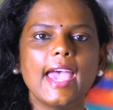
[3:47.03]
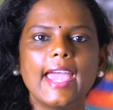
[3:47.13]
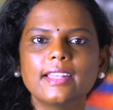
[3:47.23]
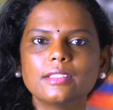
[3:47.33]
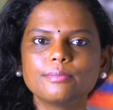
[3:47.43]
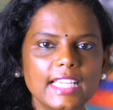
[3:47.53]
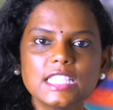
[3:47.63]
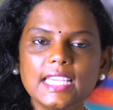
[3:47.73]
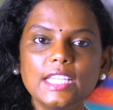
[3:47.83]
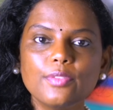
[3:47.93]
and
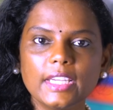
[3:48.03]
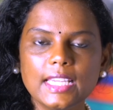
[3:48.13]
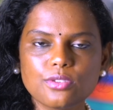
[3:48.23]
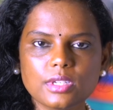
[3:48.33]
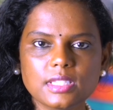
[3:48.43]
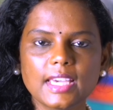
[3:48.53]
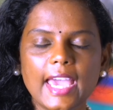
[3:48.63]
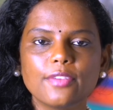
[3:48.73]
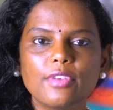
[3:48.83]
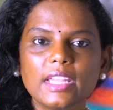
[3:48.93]
it's really very interesting
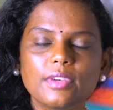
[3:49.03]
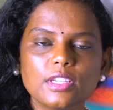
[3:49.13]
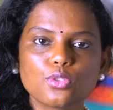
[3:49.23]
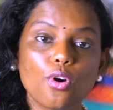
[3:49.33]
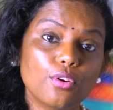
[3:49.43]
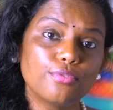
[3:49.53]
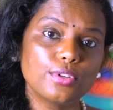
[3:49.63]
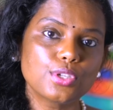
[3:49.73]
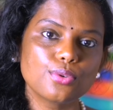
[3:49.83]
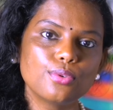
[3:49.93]
and very, very
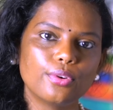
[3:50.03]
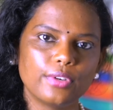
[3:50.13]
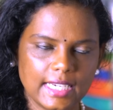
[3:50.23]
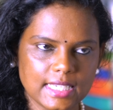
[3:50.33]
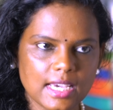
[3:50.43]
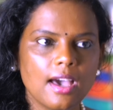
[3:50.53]
sorrowful to read.